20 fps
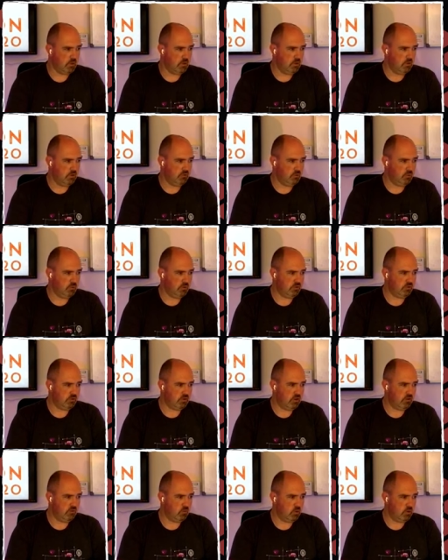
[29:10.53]
So we're
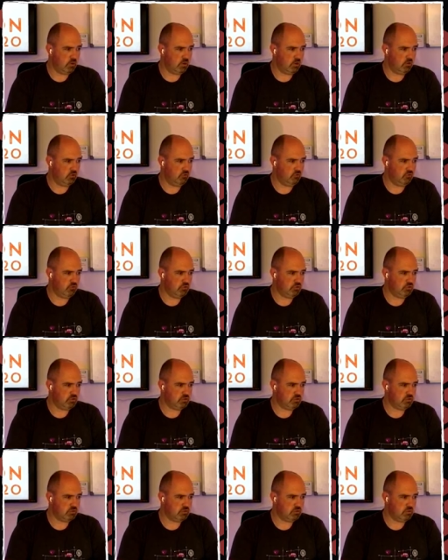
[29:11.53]
going to say if
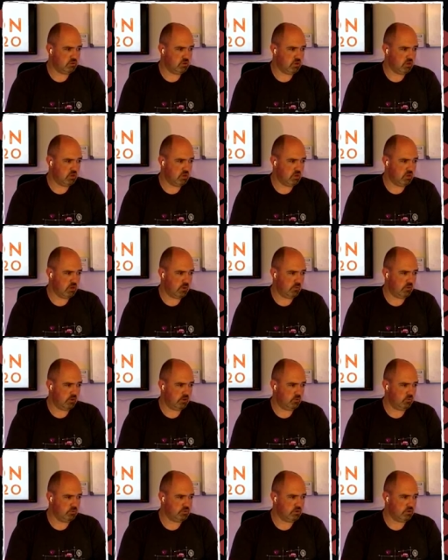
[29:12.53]
100, and
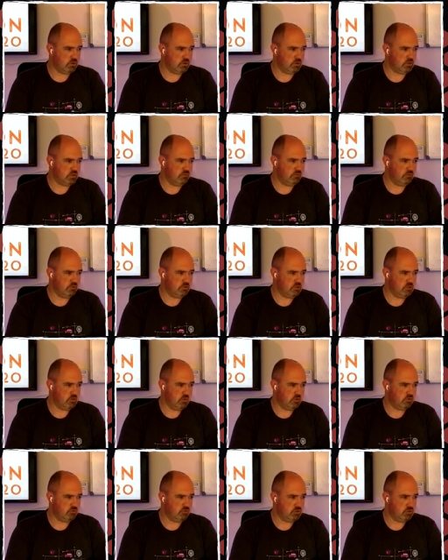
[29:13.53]
we can also hook this in for
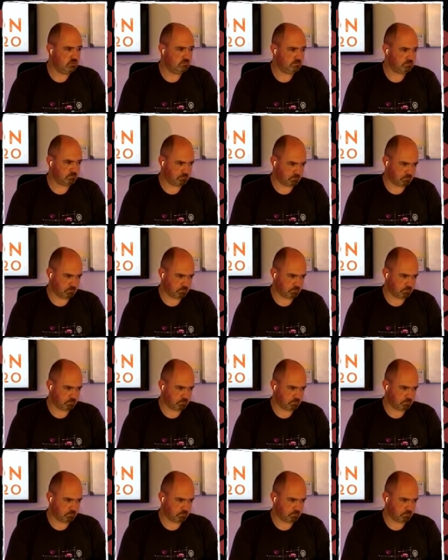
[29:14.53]
200.